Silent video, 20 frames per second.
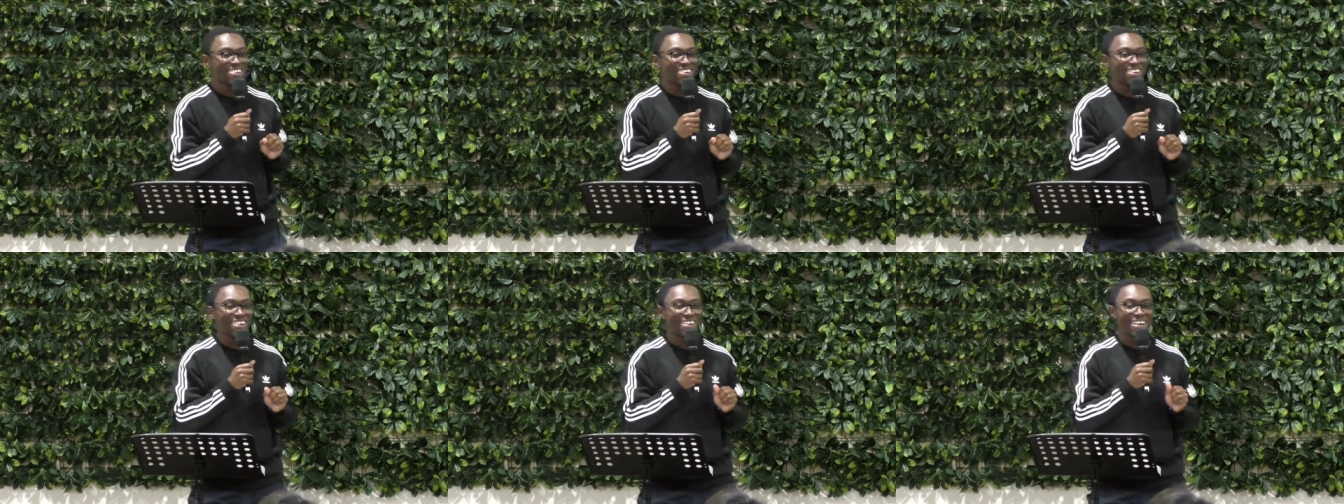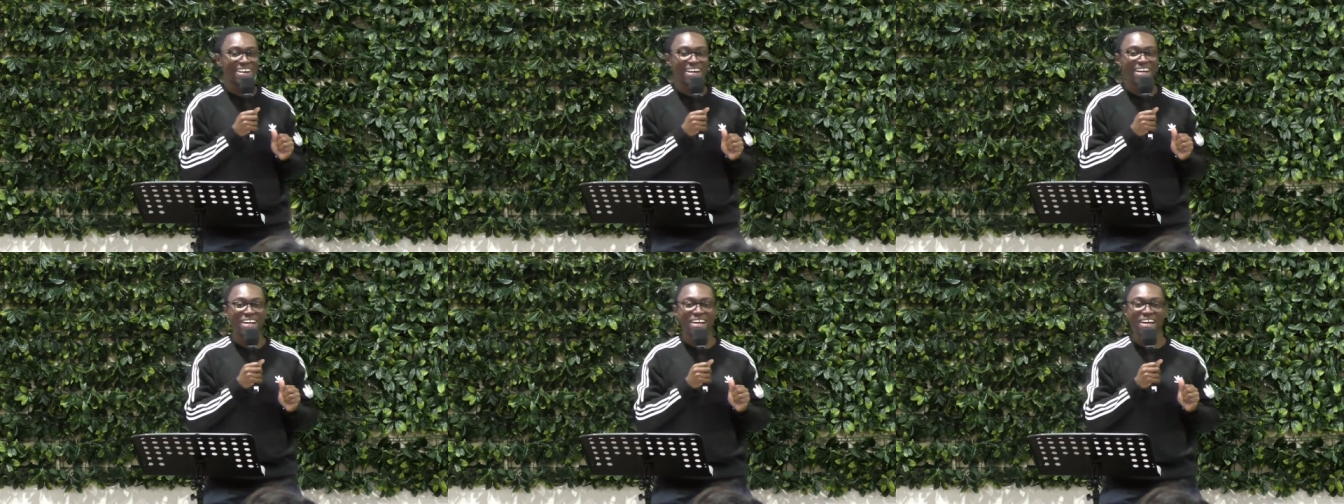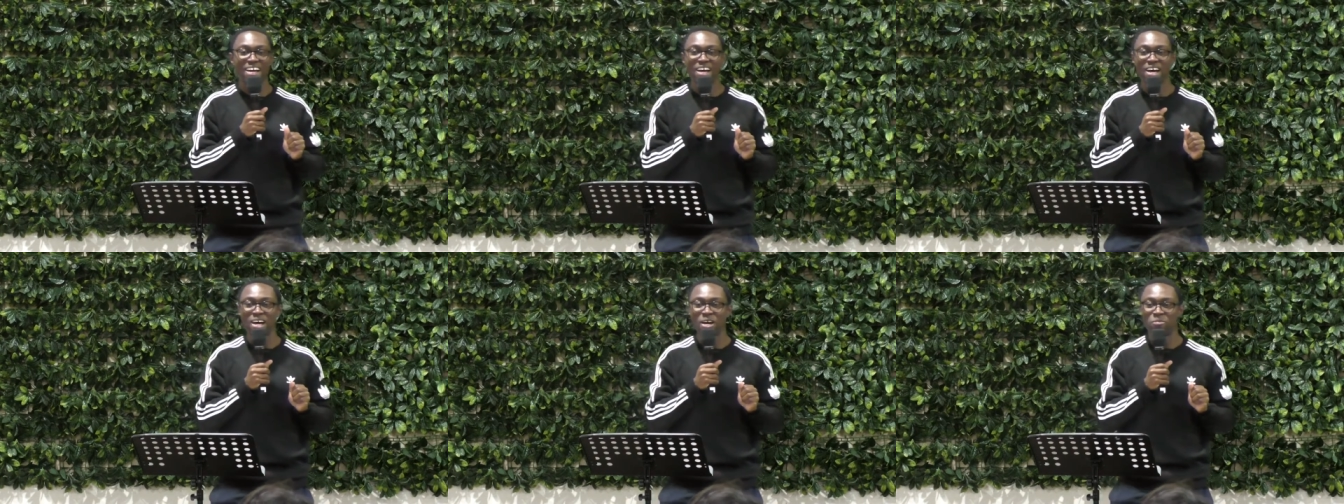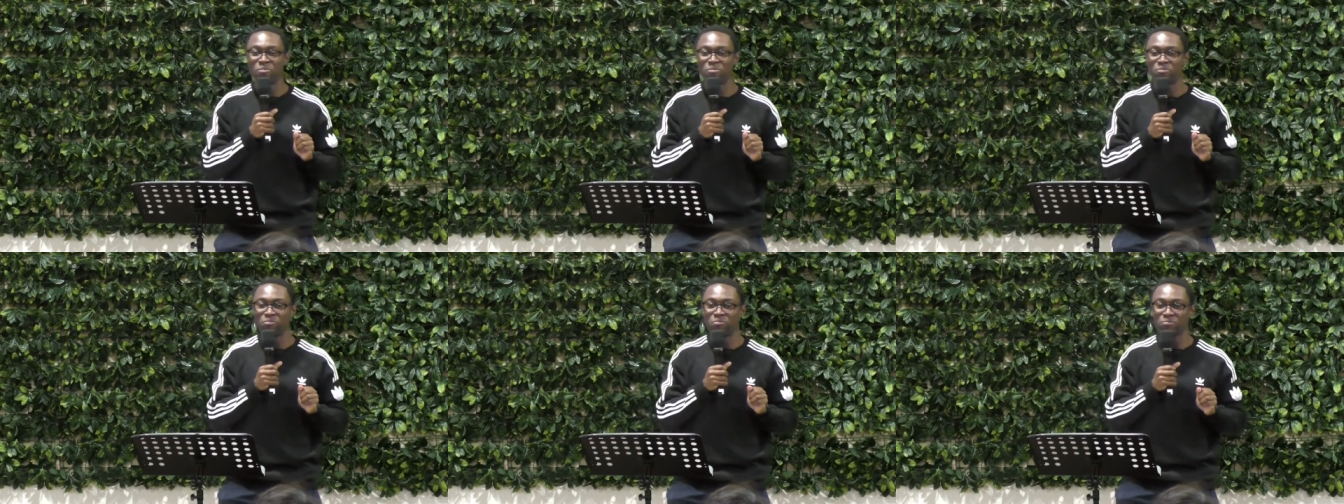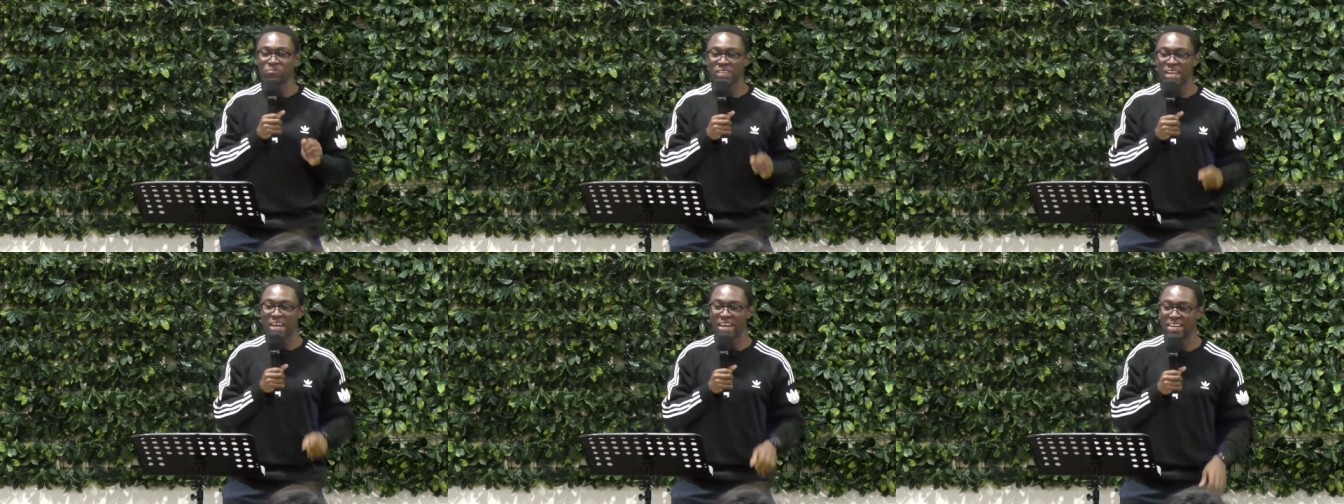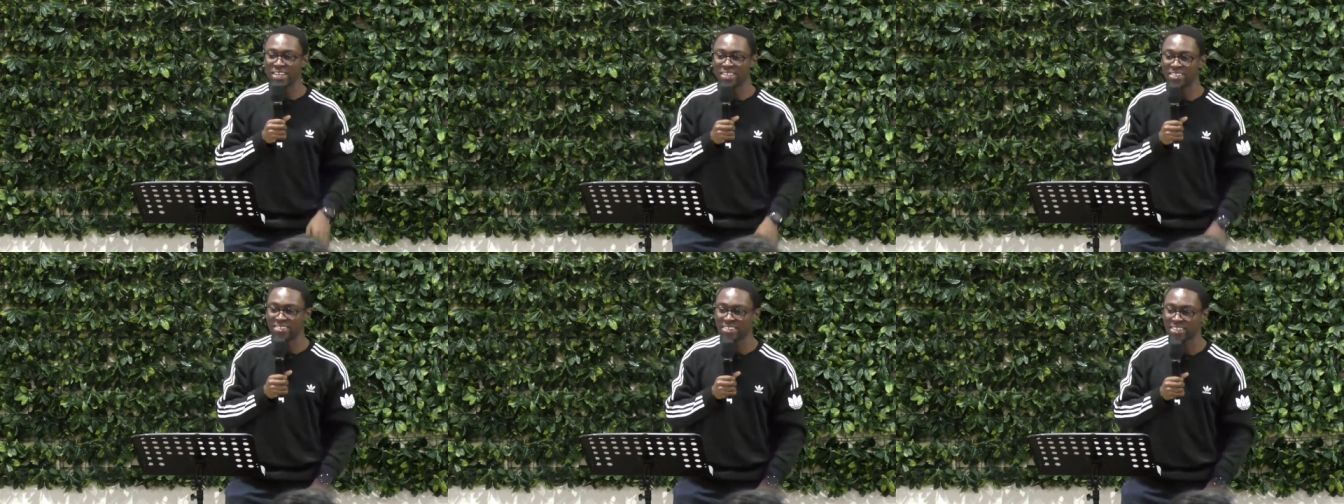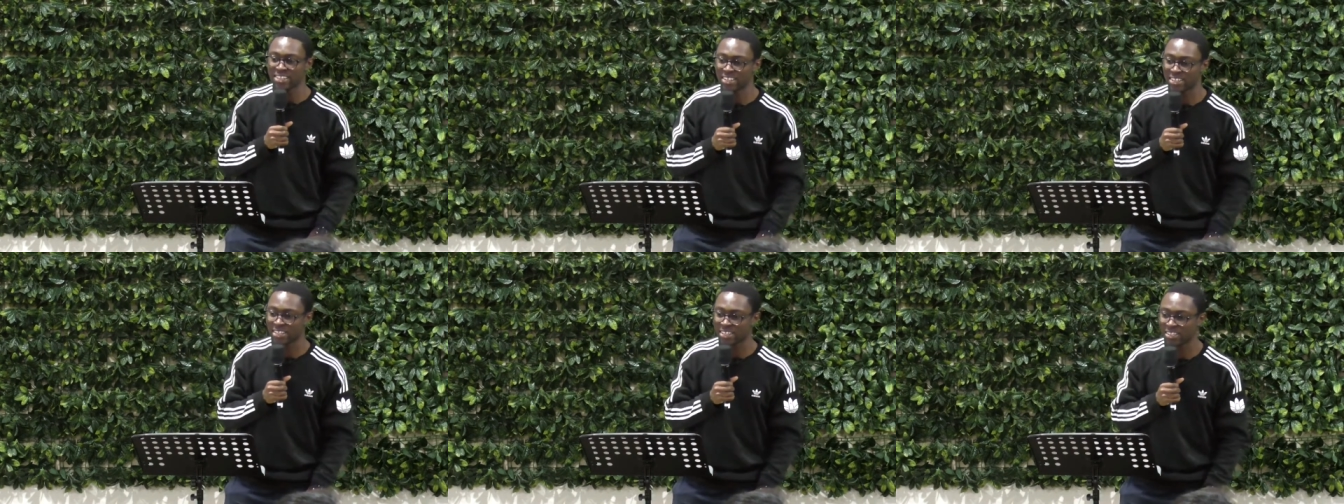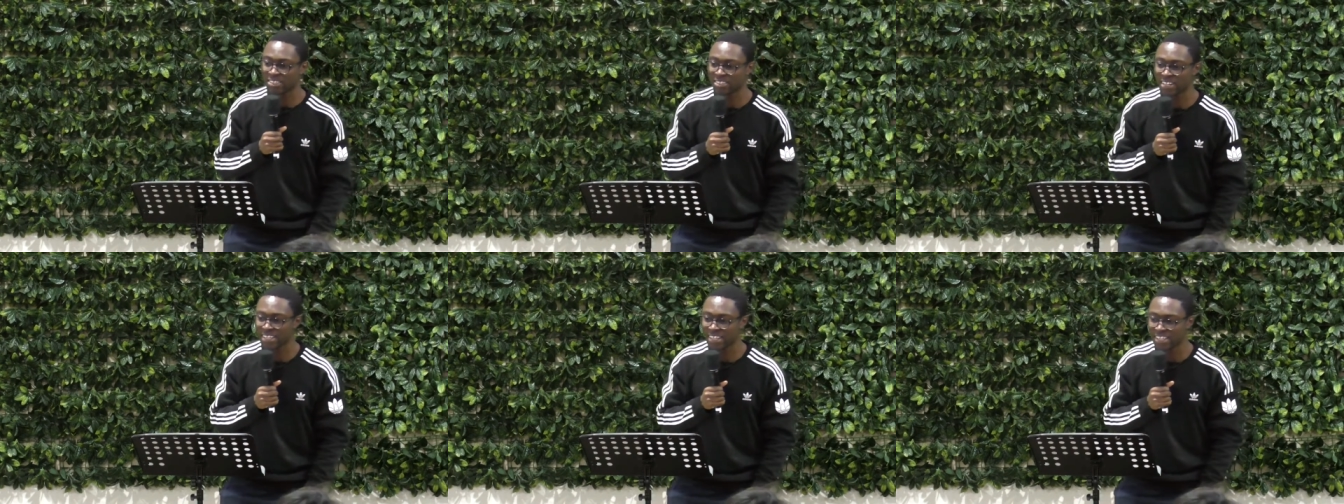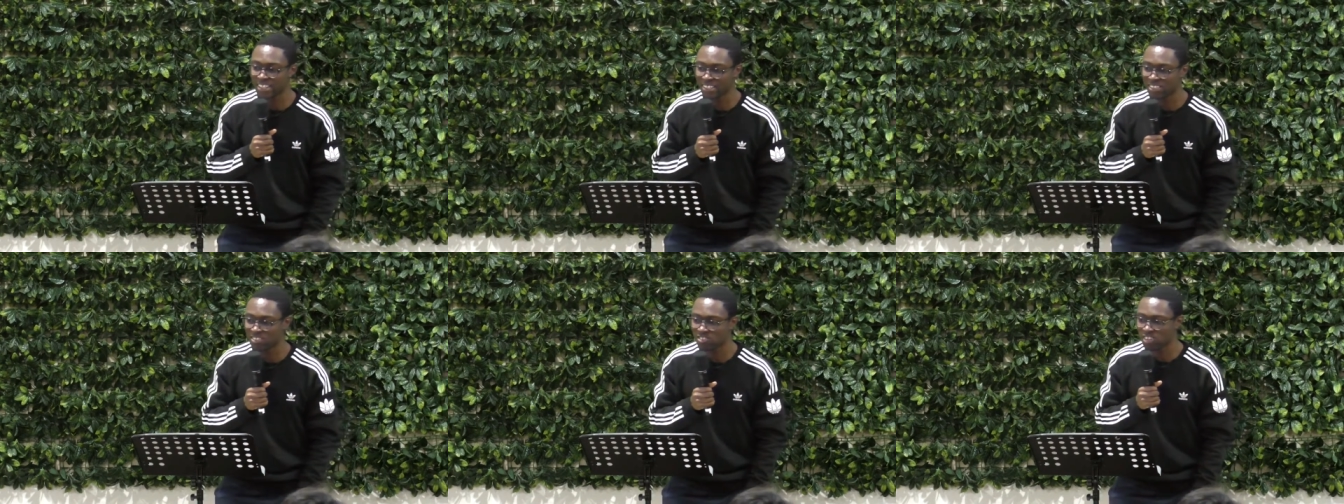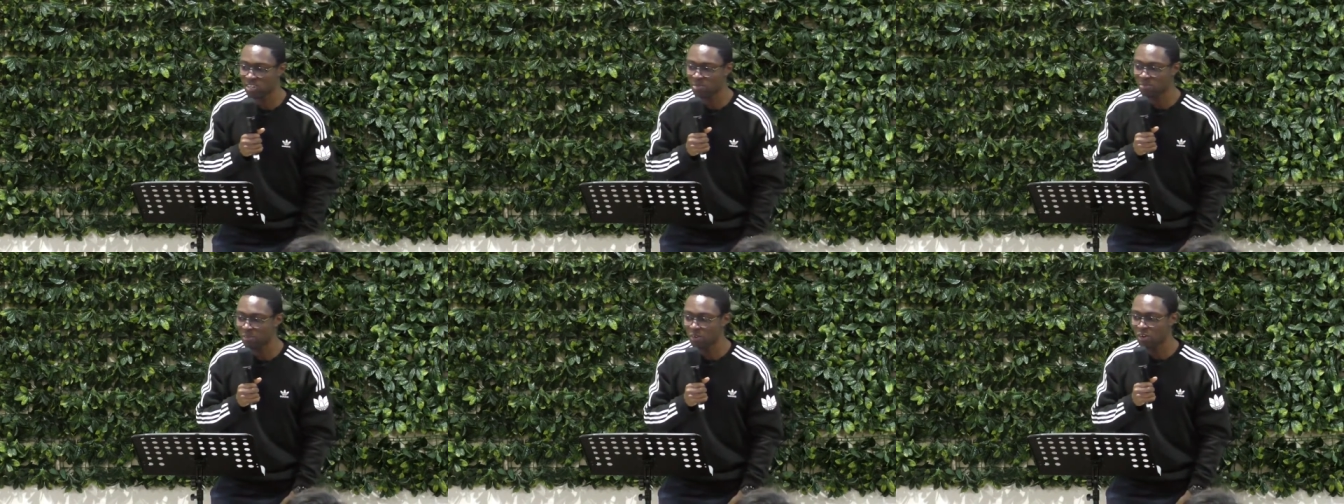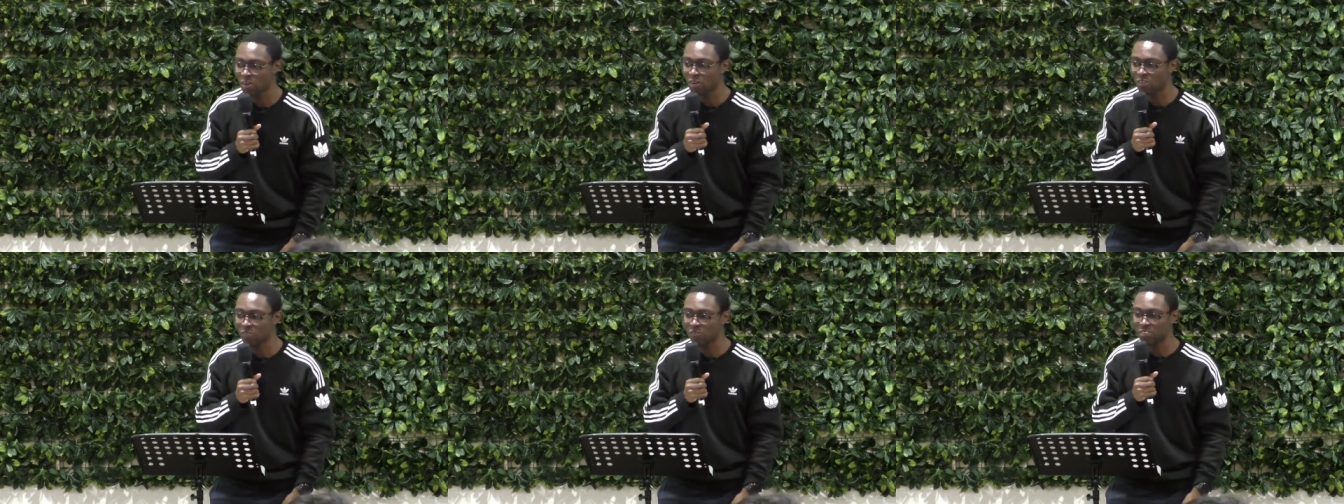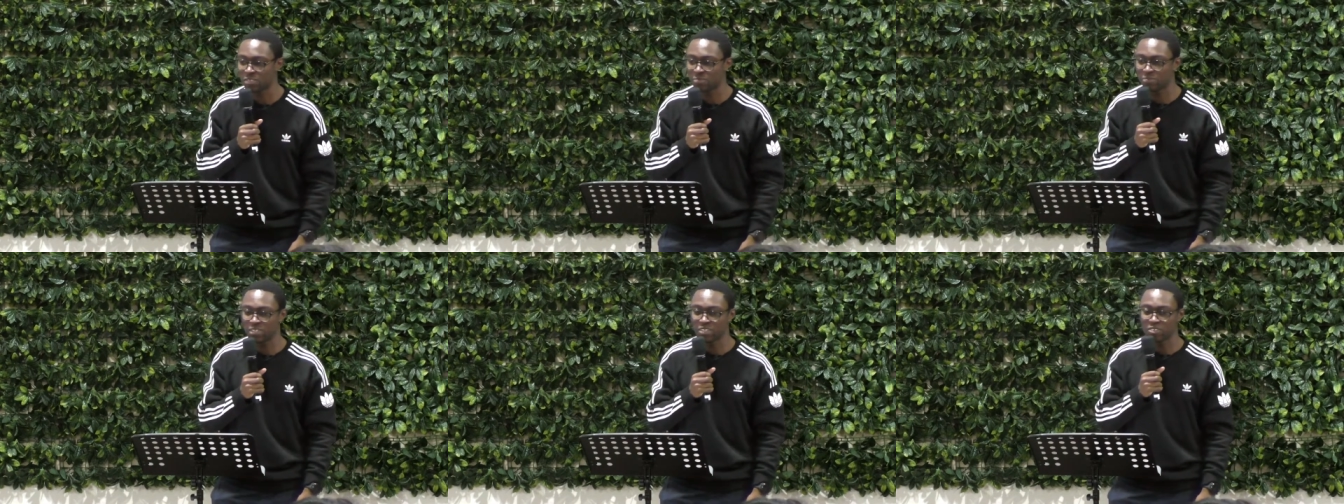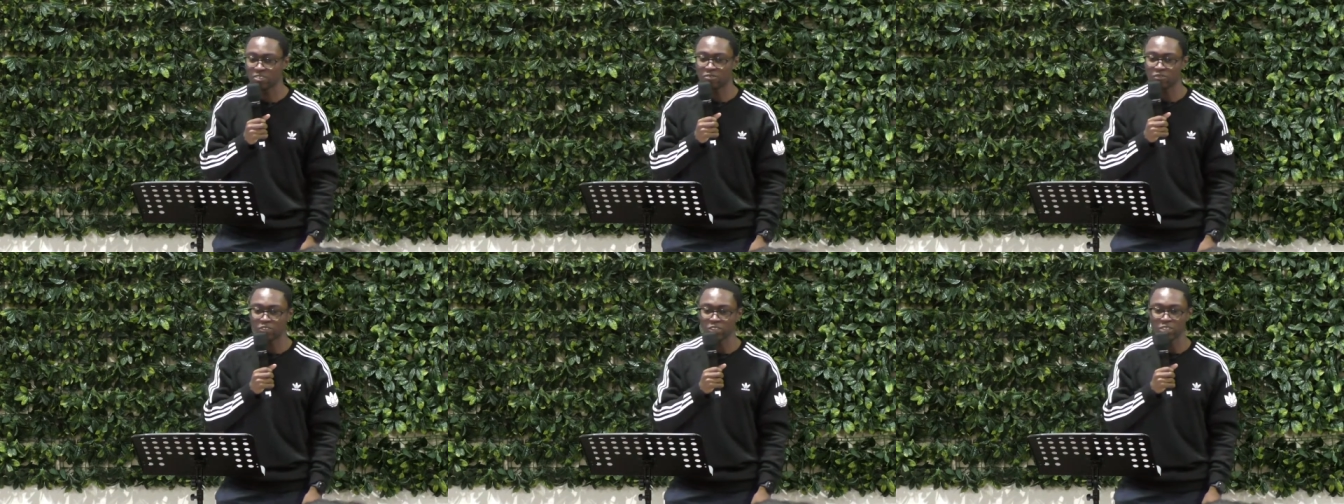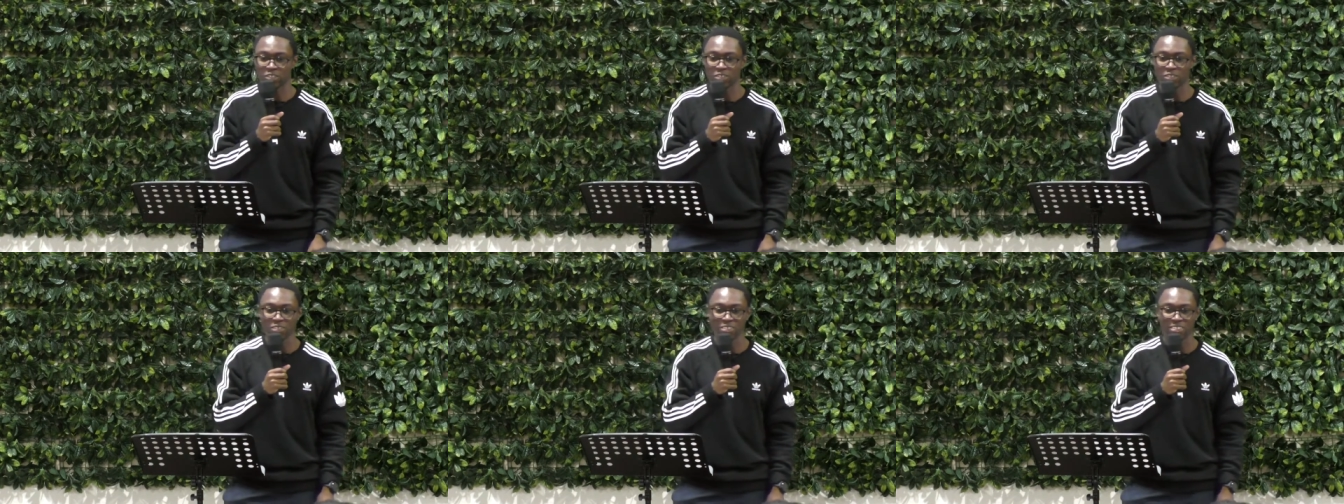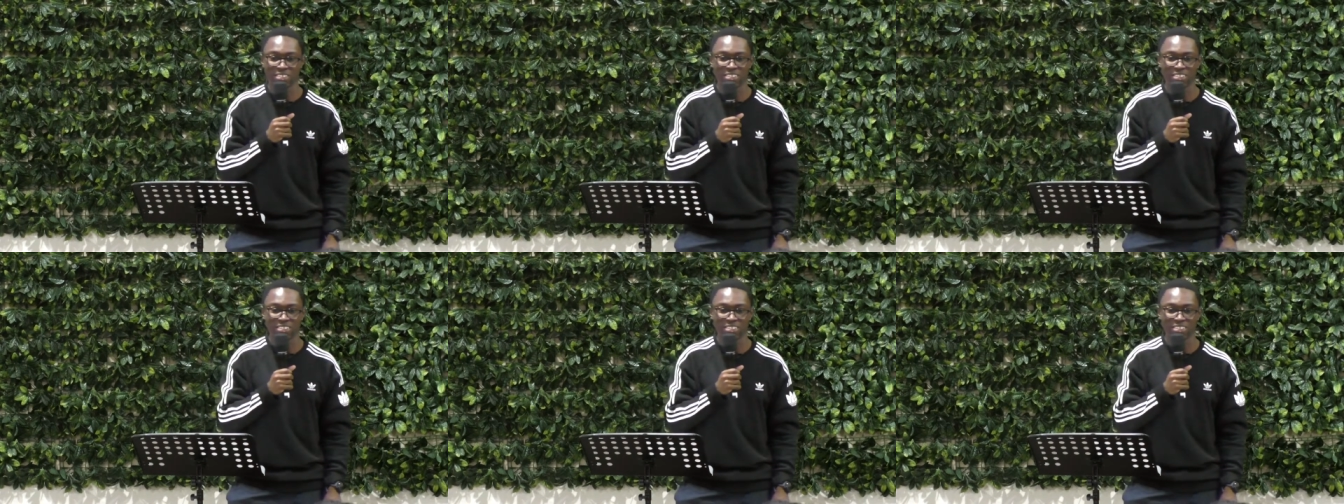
All right. Um, and uh, could I get a drum roll for the big reveal?